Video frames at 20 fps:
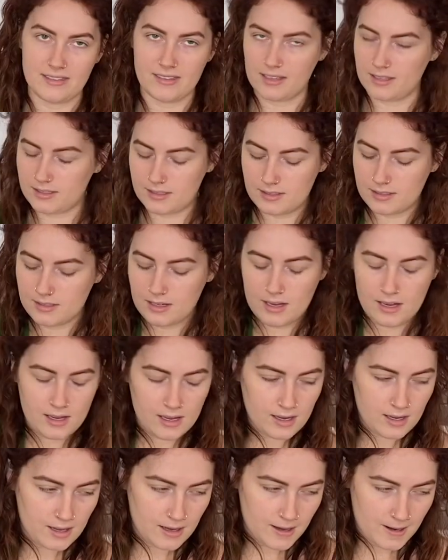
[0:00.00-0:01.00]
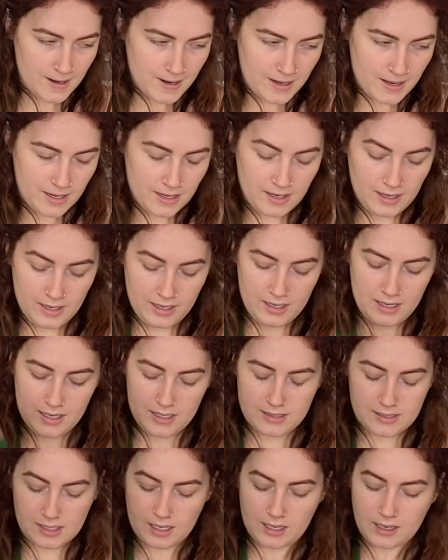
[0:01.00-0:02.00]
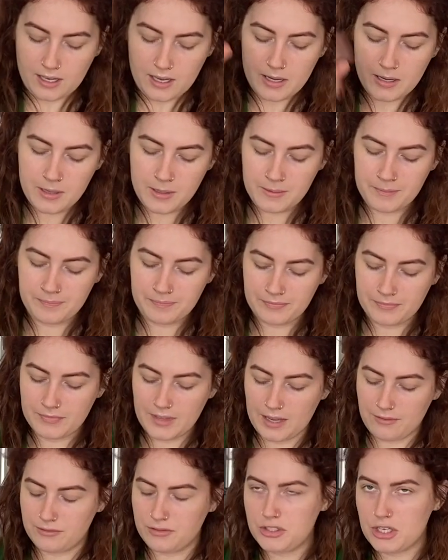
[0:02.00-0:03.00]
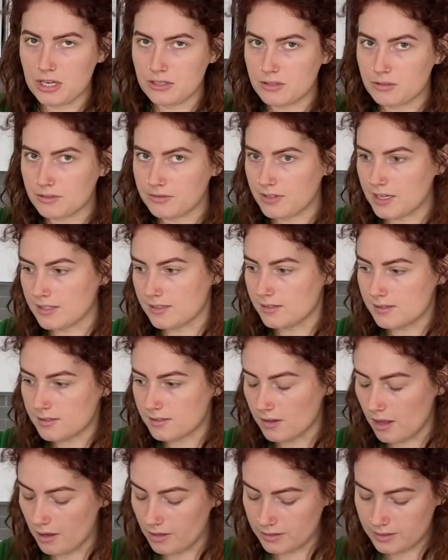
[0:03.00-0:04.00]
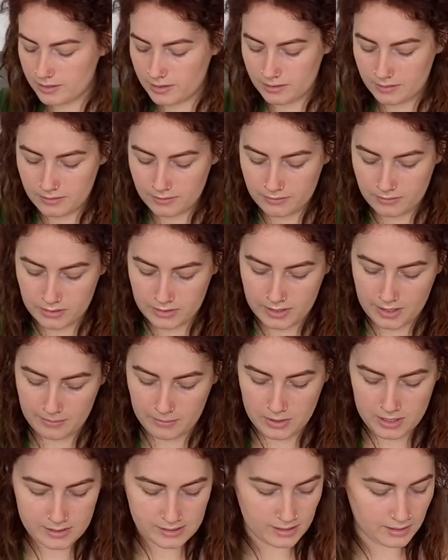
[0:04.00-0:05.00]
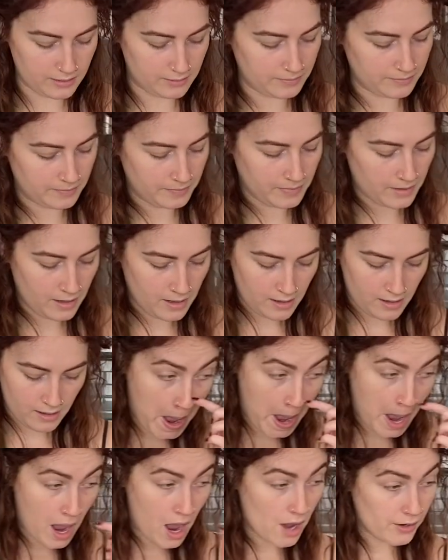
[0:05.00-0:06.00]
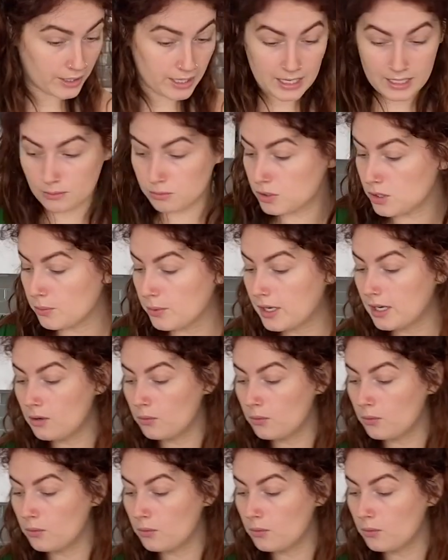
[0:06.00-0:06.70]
this. It's like they've gentrified salt for some reason. Okay, so we're gonna